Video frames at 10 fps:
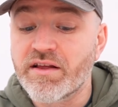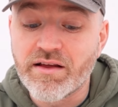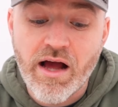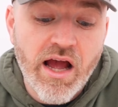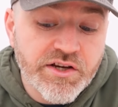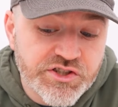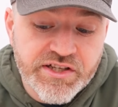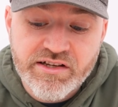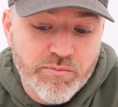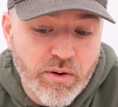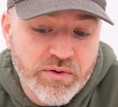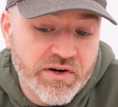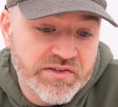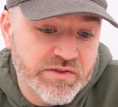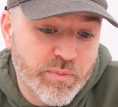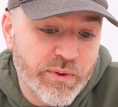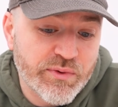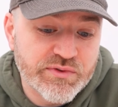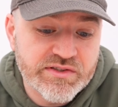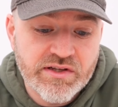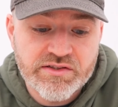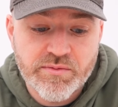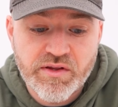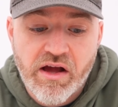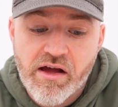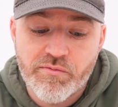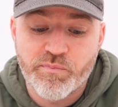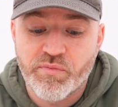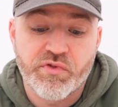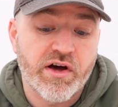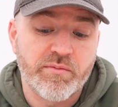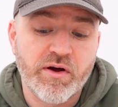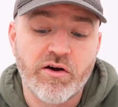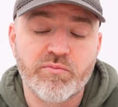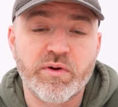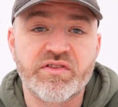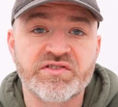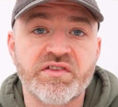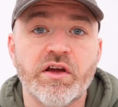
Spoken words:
the hygiene component, I suppose, it's not something I thought about, but there's nothing